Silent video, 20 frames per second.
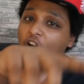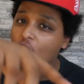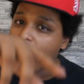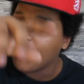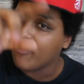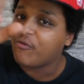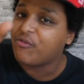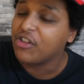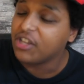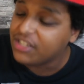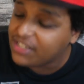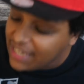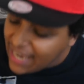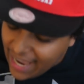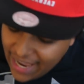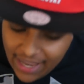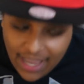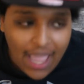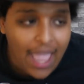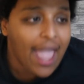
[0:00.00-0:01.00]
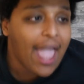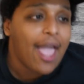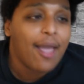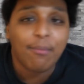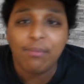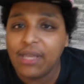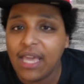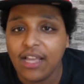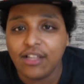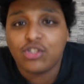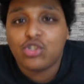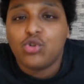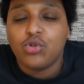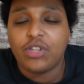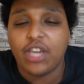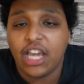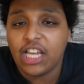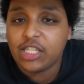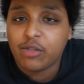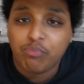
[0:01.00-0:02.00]
of the day, NBA
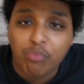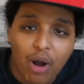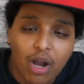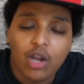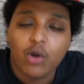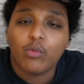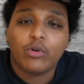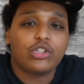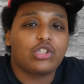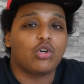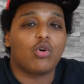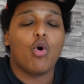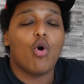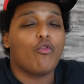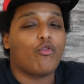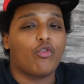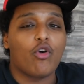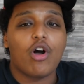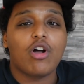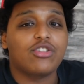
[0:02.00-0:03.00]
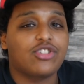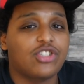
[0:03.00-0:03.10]
2K is bugging with their overall